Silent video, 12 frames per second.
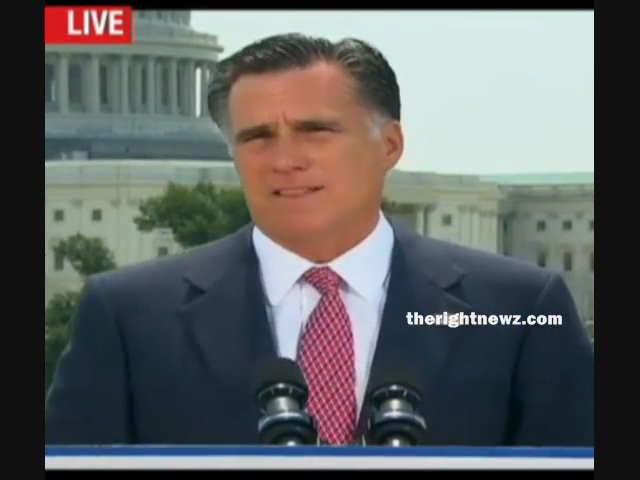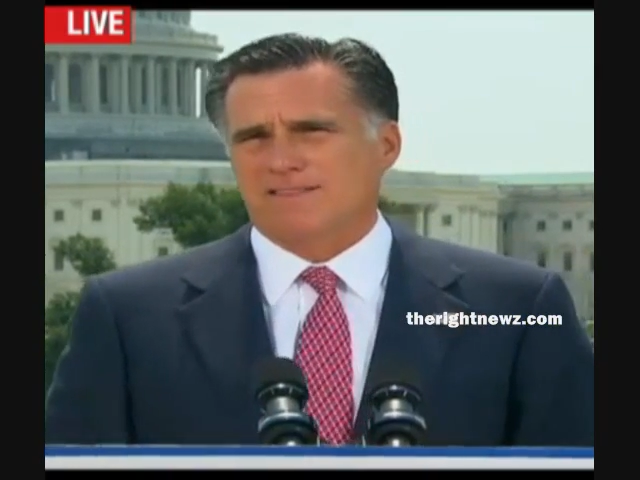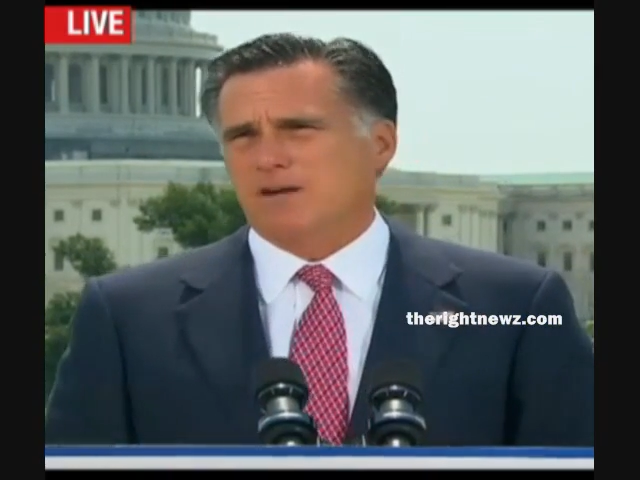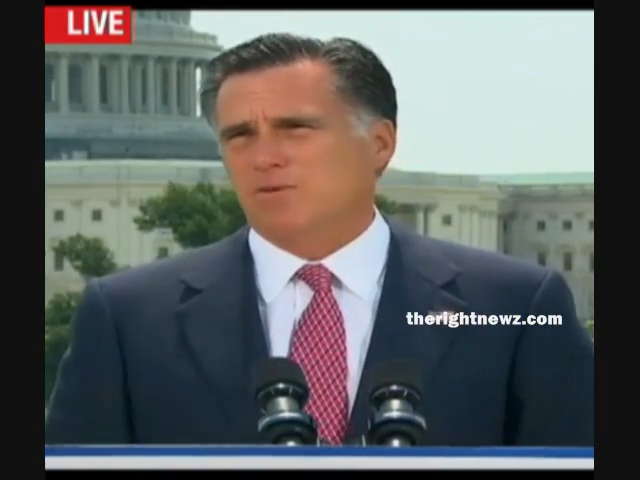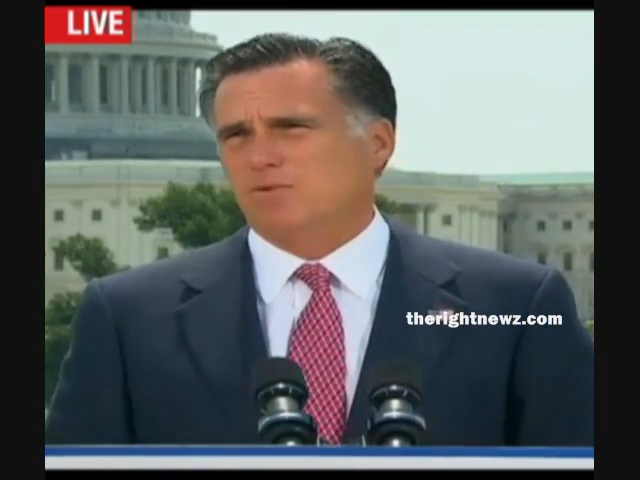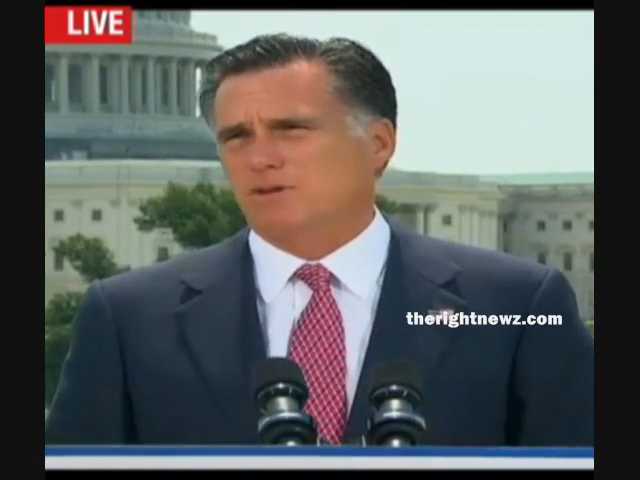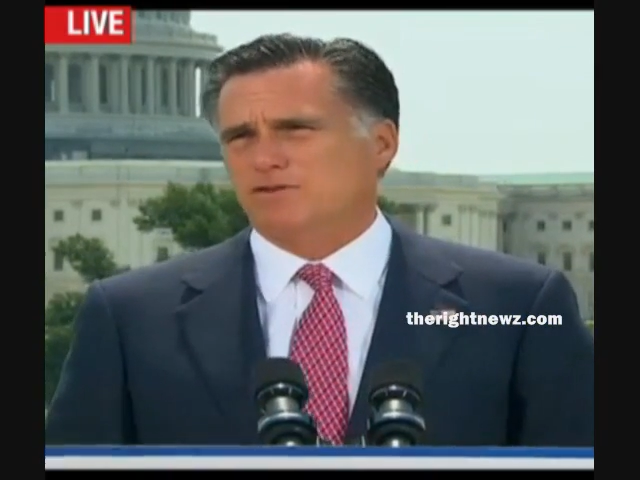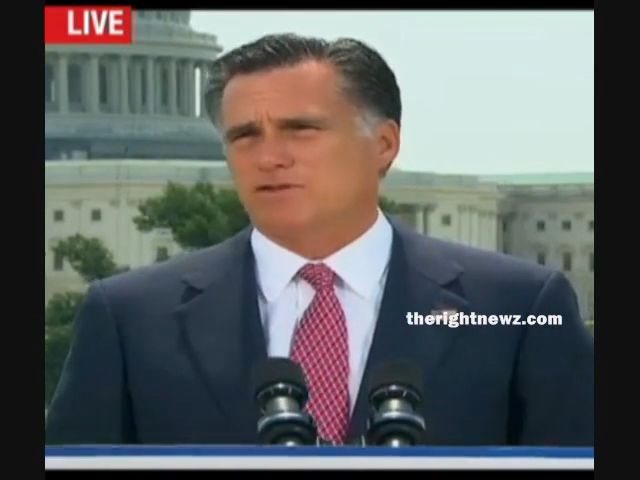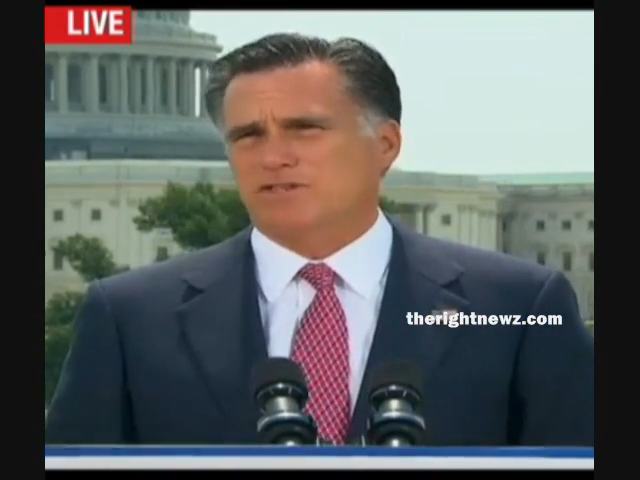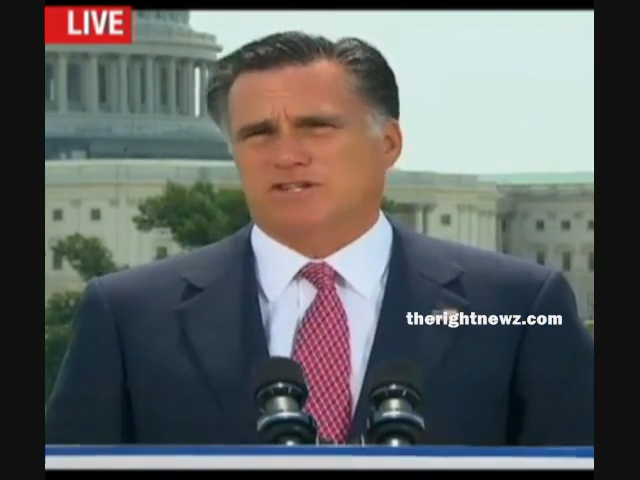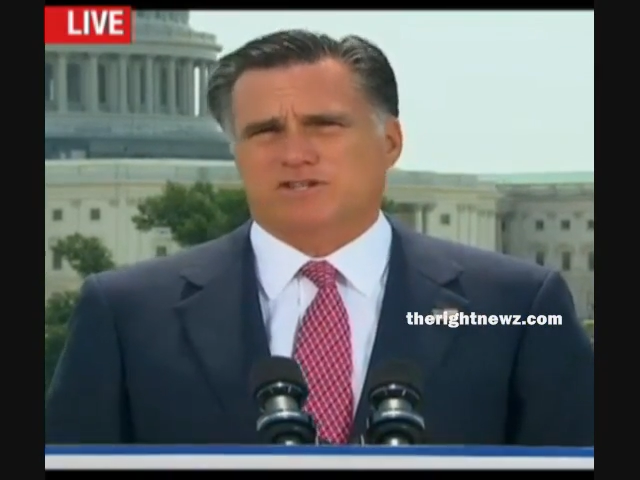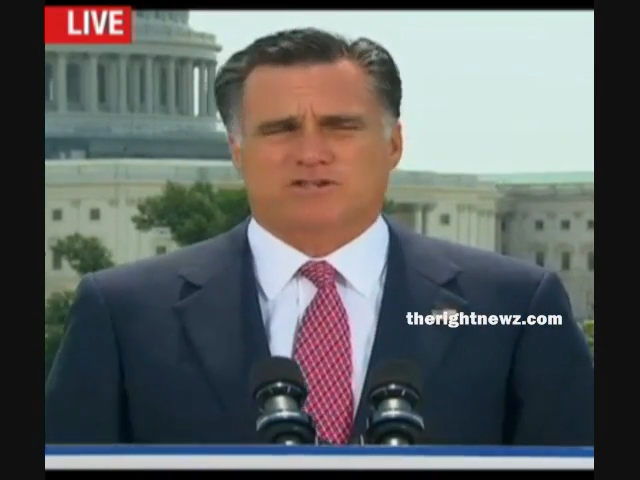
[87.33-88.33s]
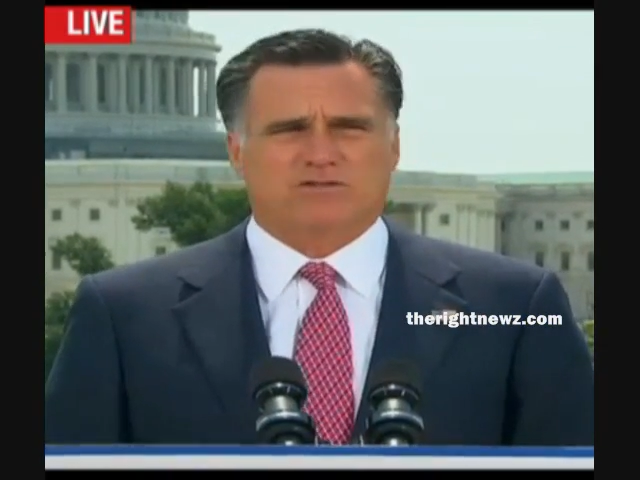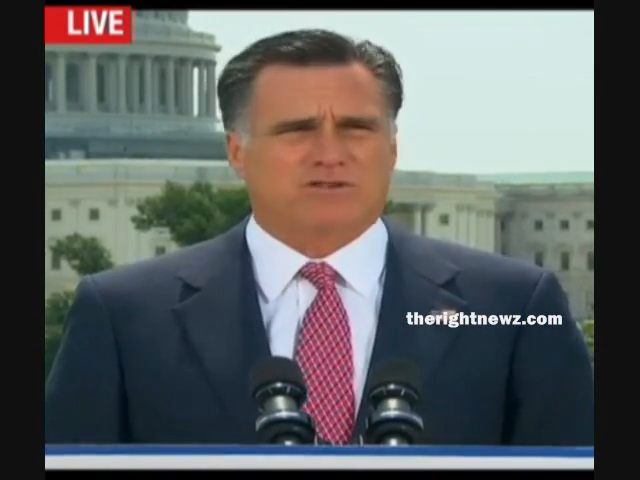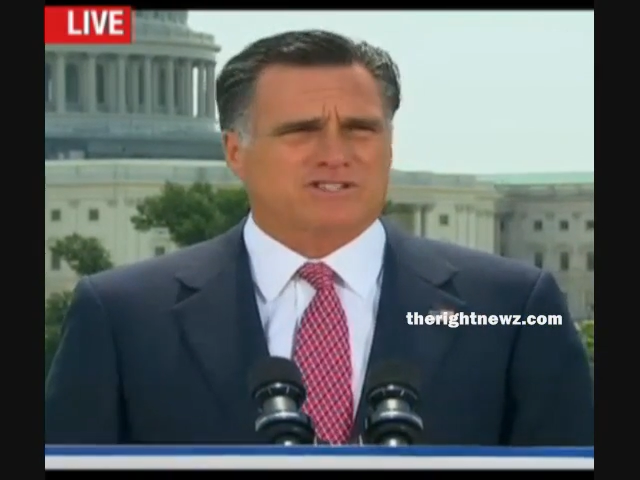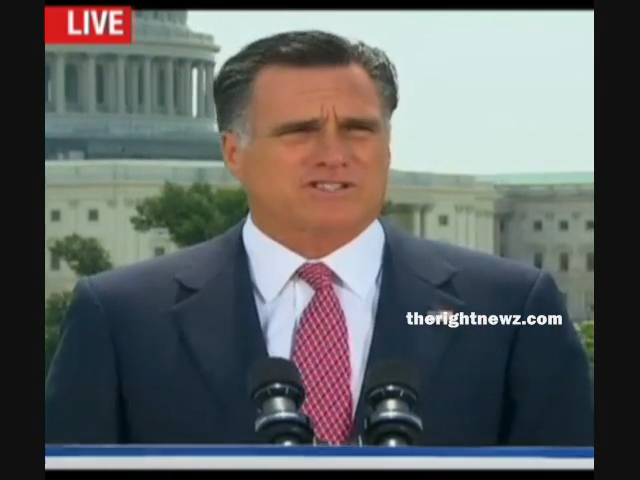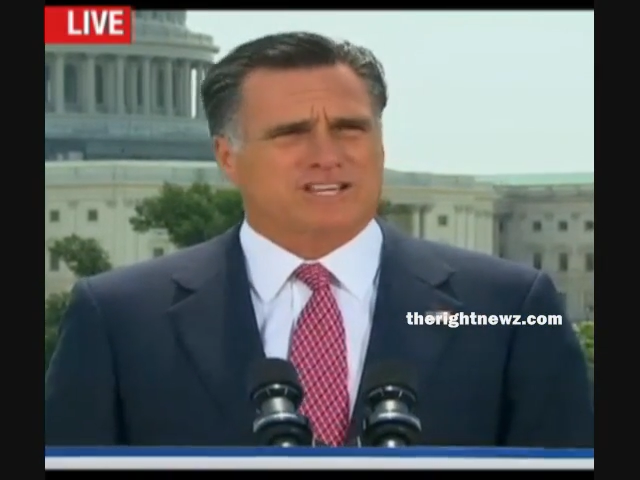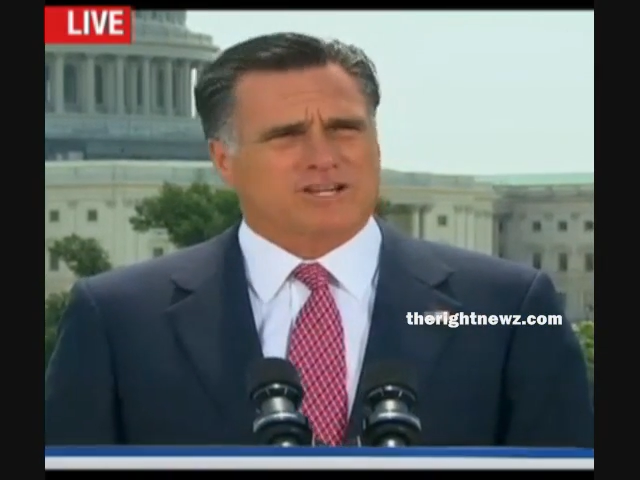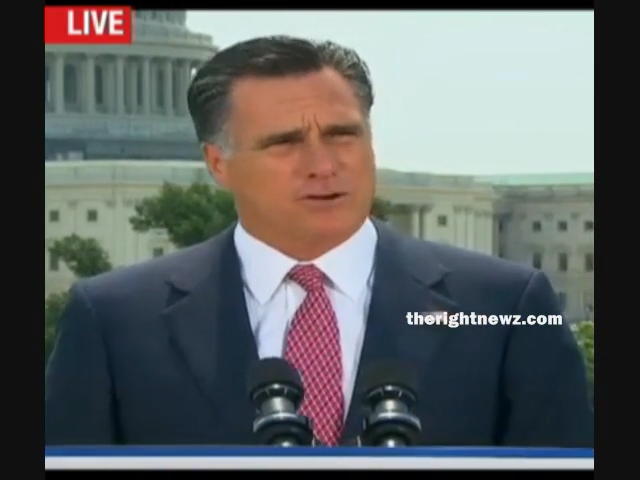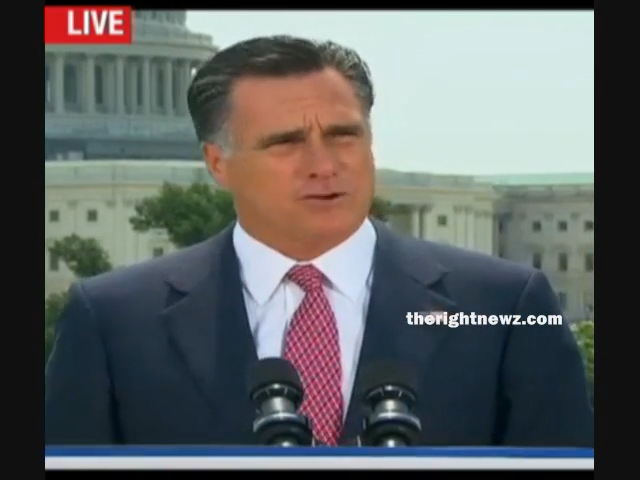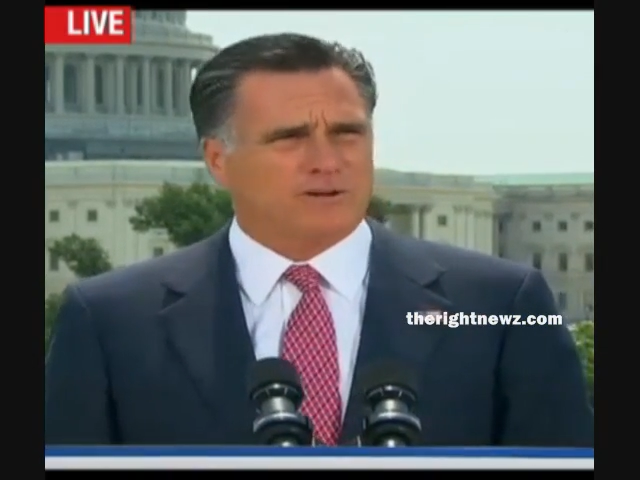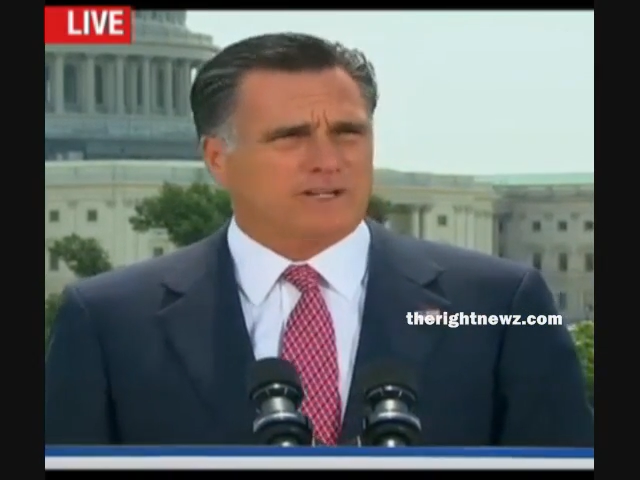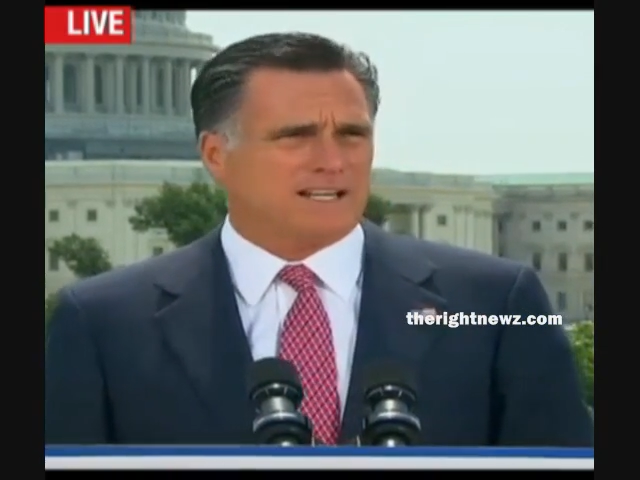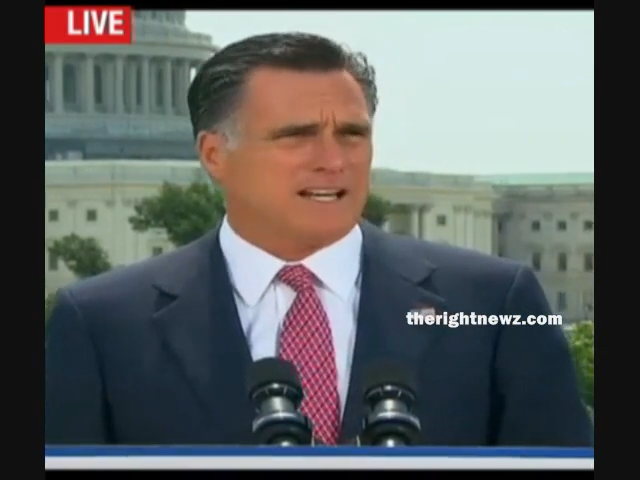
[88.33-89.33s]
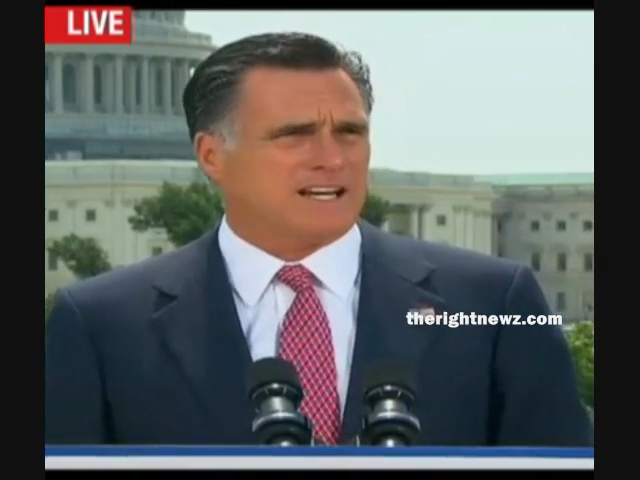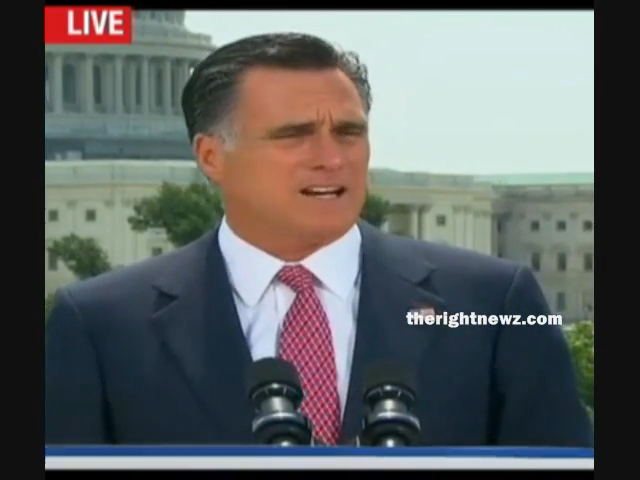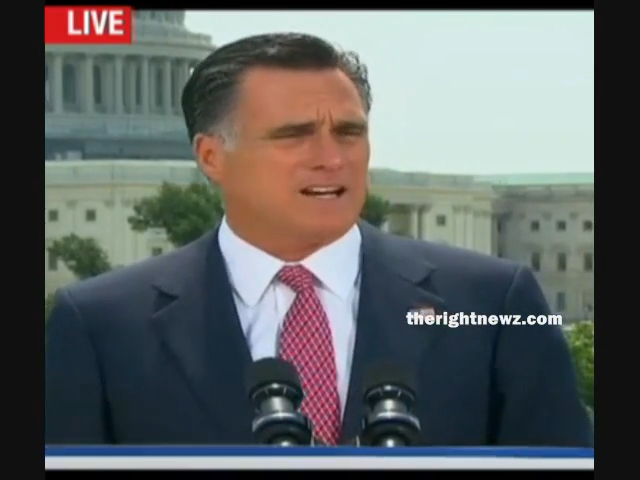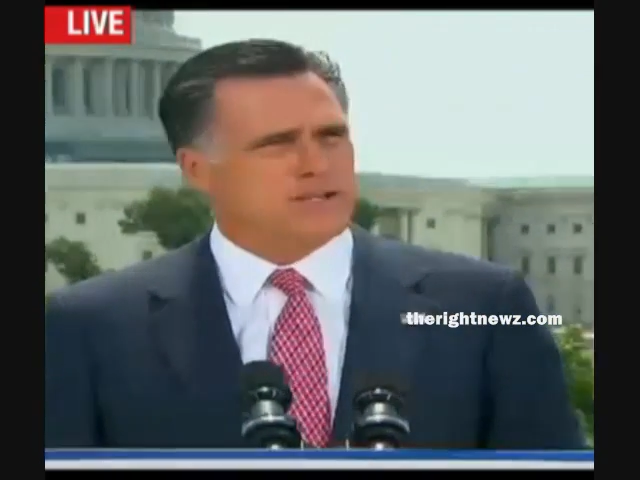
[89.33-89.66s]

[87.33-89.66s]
they will lose the insurance they currently have,